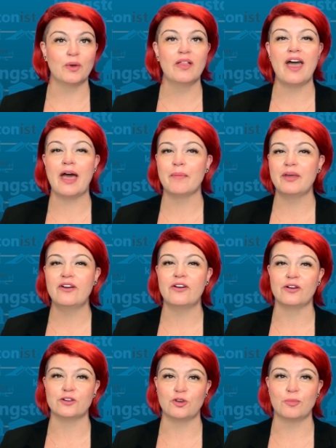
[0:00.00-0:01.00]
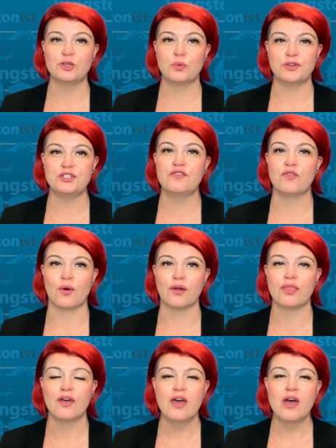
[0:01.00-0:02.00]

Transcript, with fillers: will happen on October 24th,